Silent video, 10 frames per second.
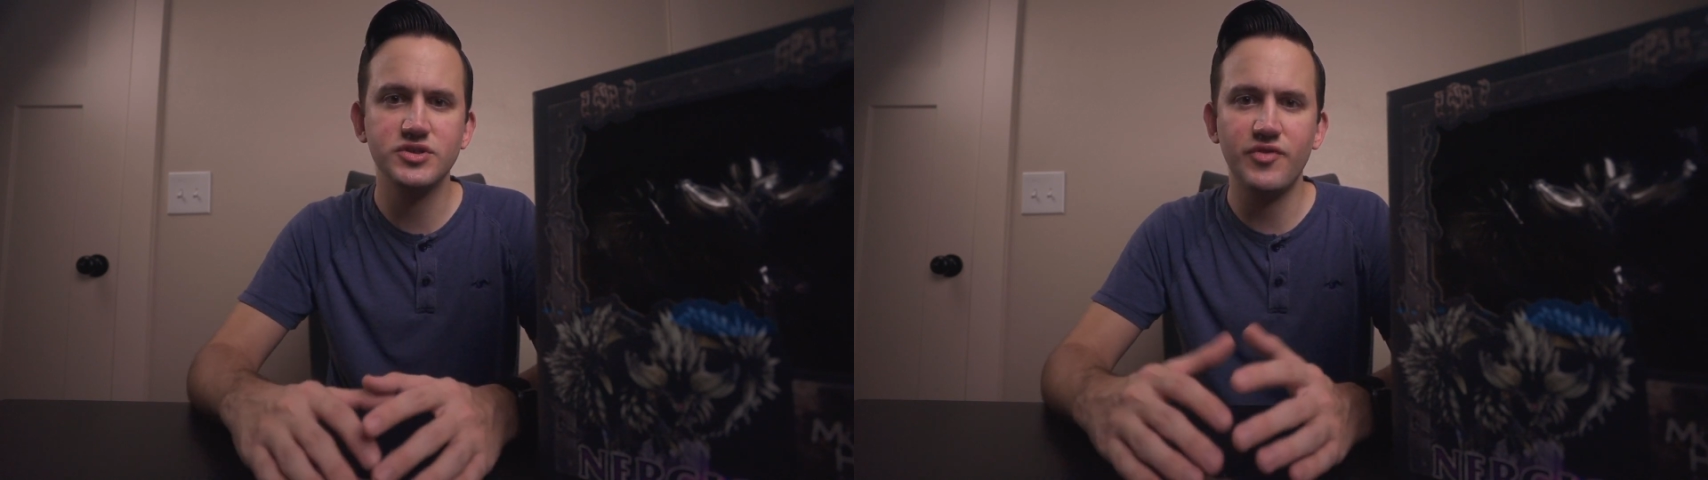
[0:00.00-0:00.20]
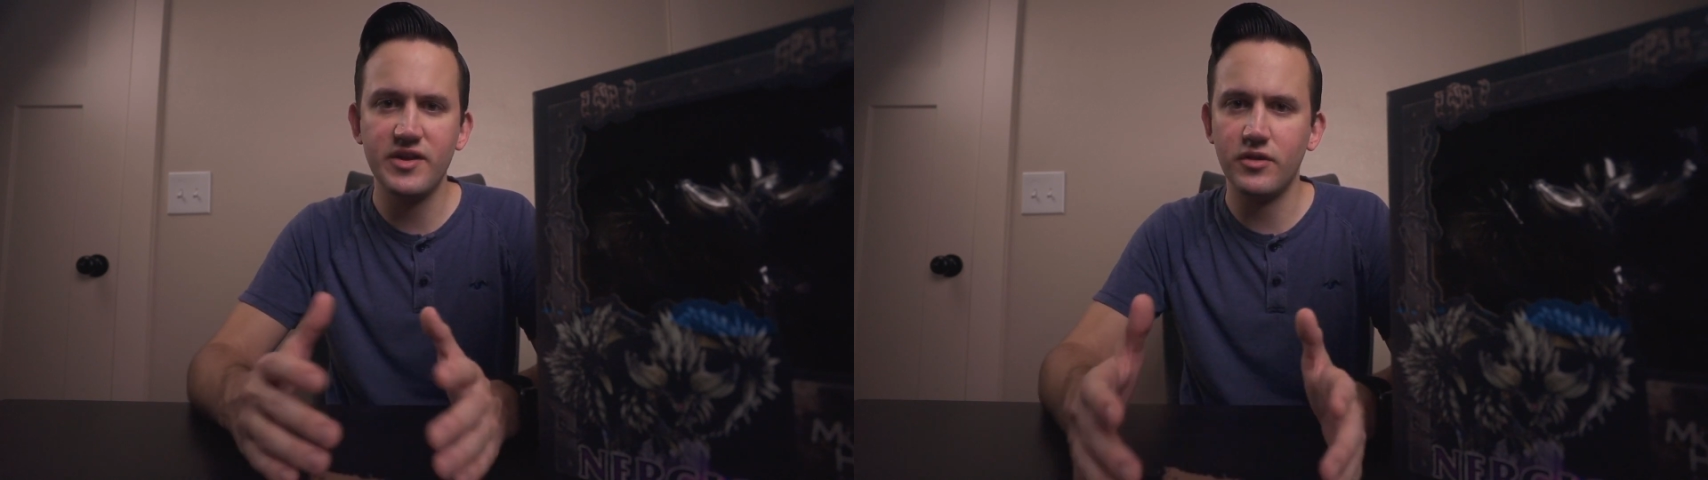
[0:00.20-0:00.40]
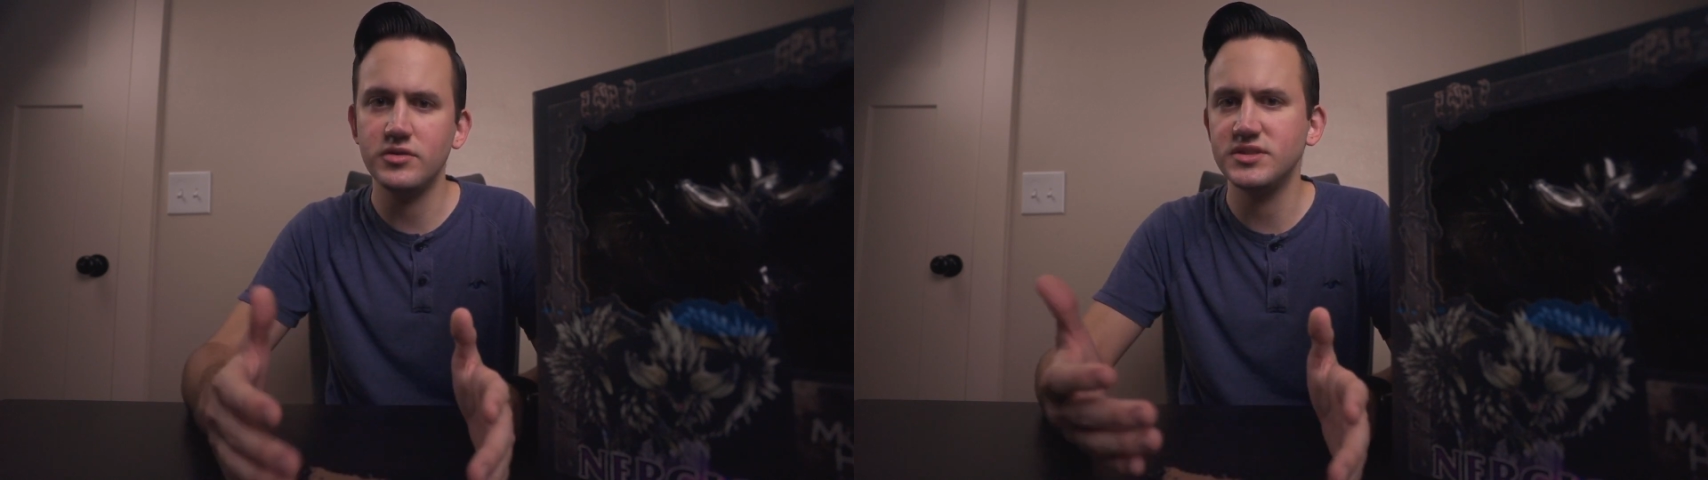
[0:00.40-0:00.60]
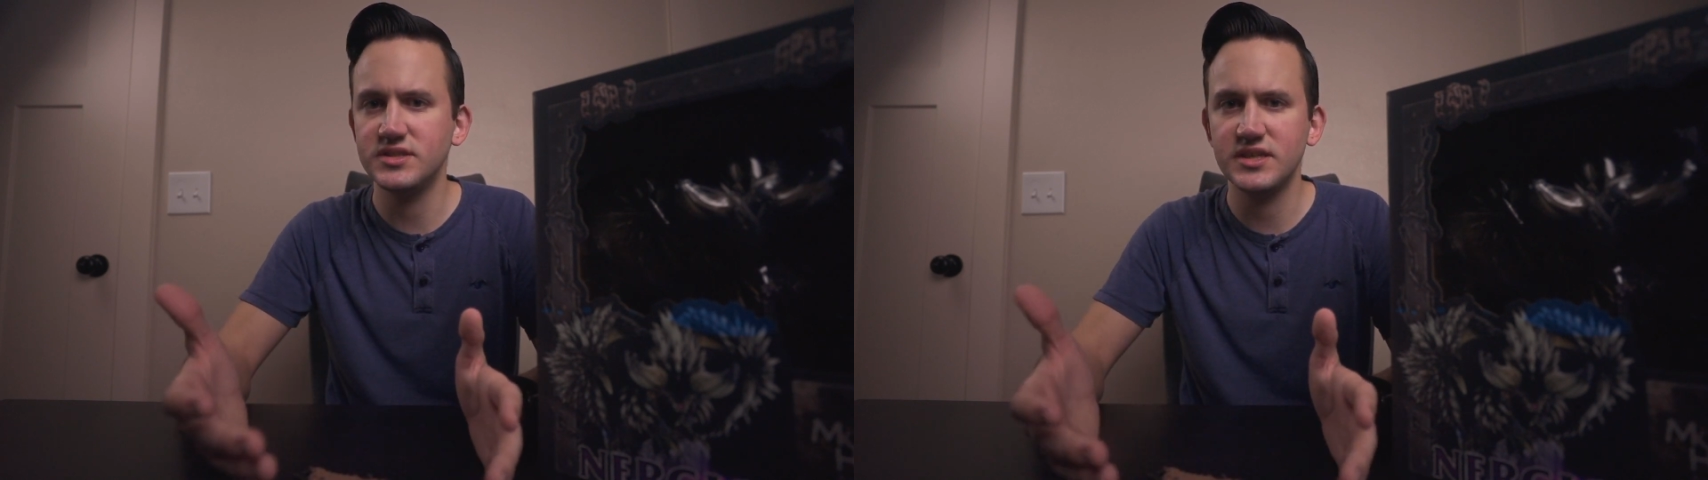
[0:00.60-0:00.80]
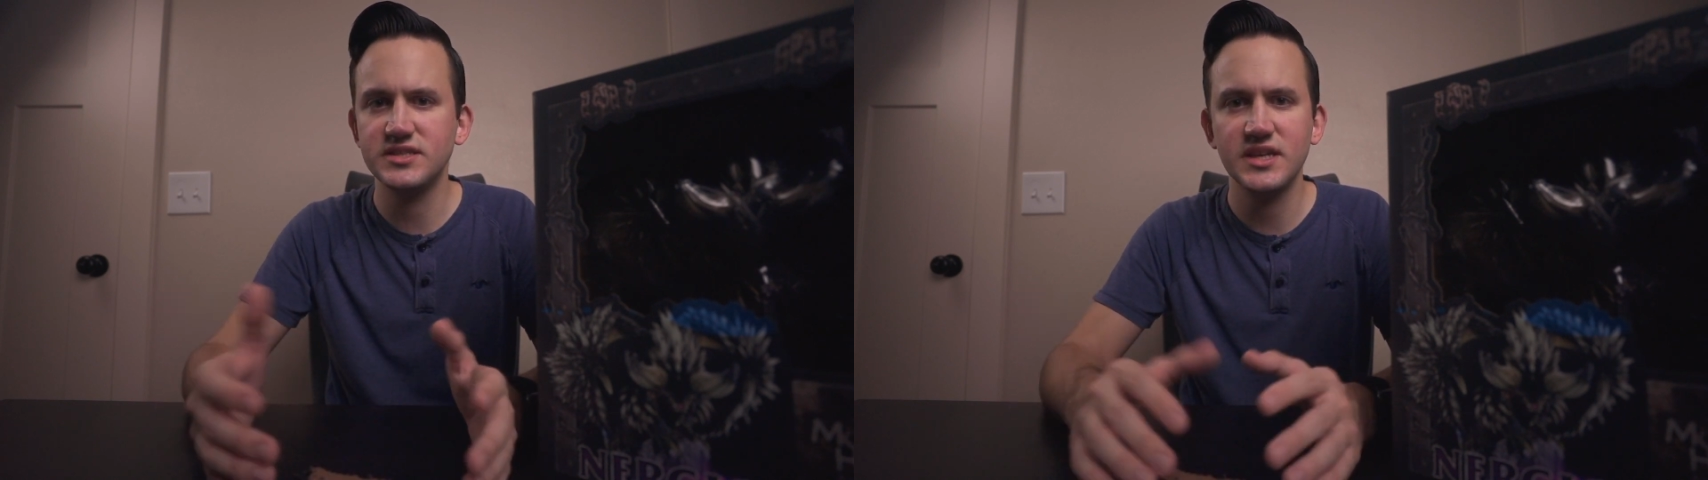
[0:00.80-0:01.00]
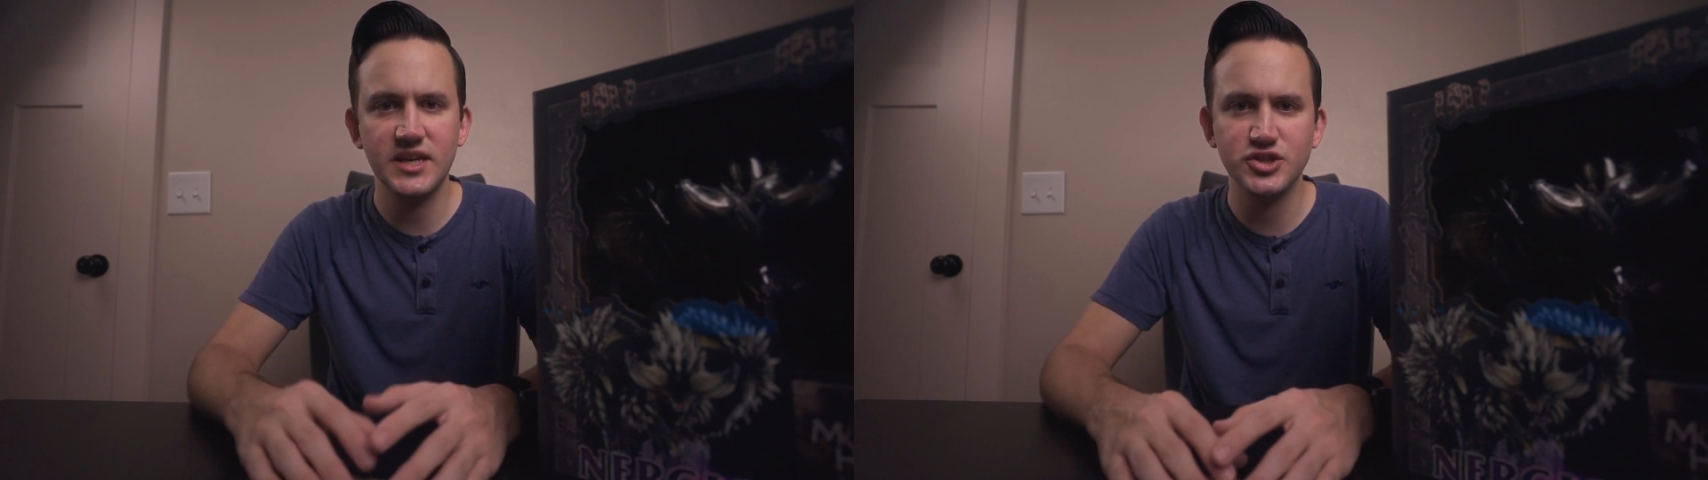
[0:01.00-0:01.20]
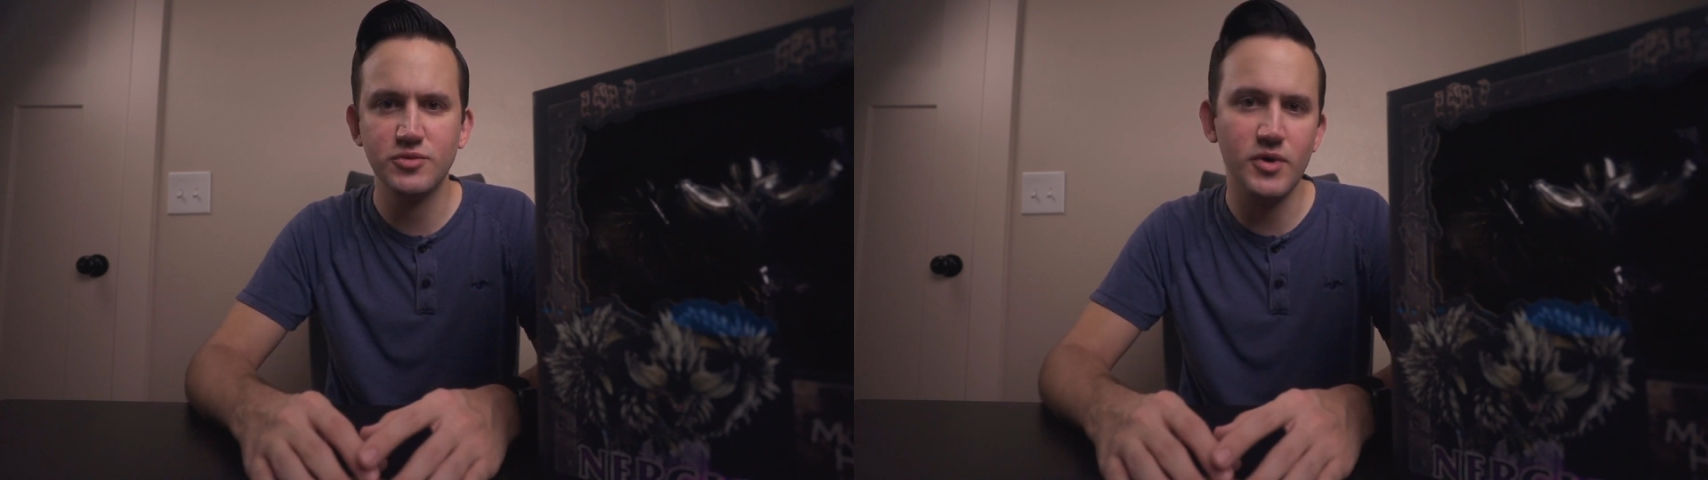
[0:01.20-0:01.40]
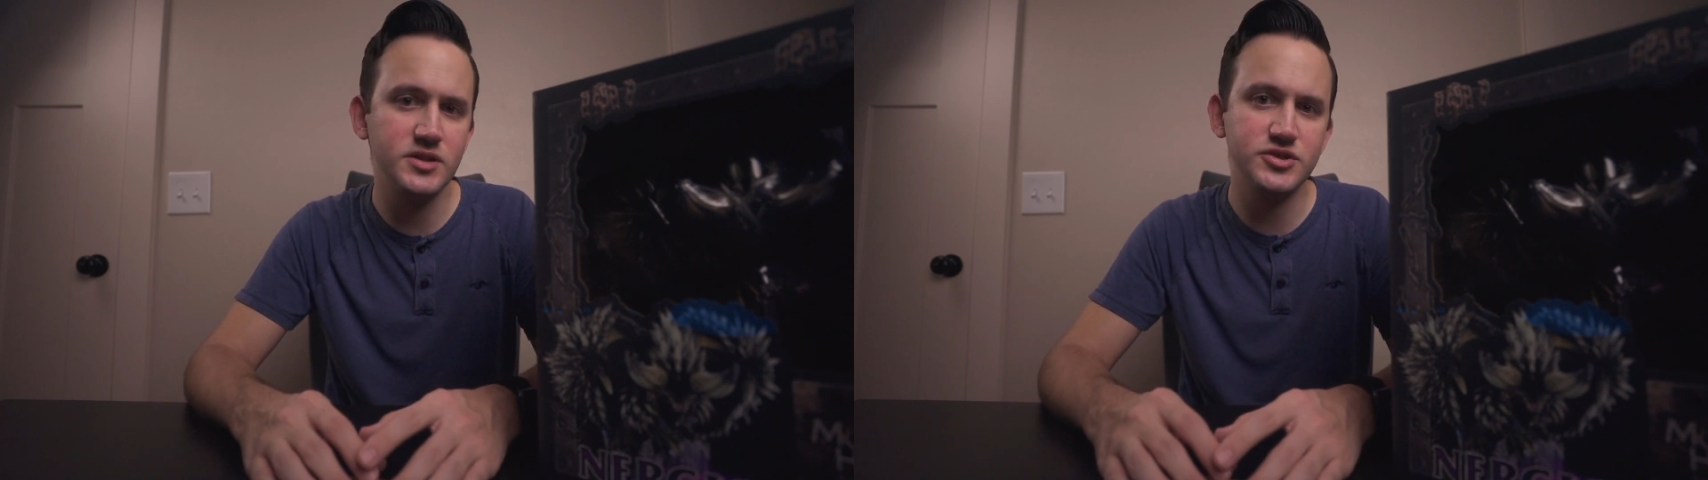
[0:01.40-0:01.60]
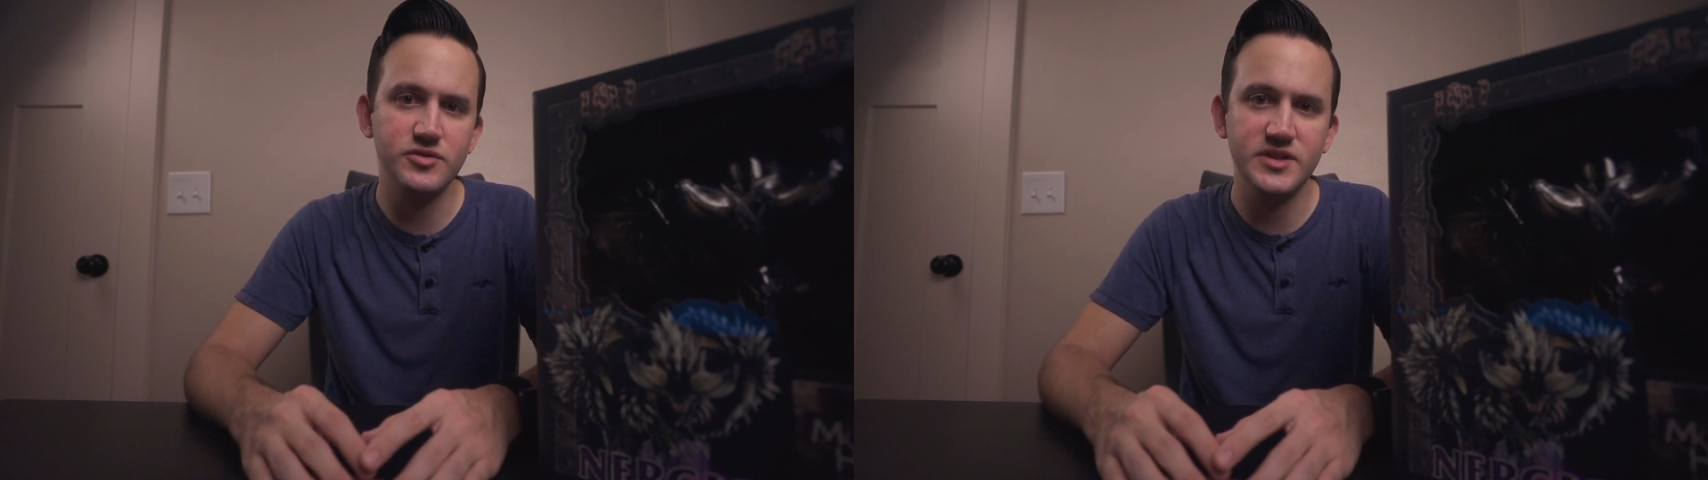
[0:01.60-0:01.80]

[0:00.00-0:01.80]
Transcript: So Rathalos is a signature monster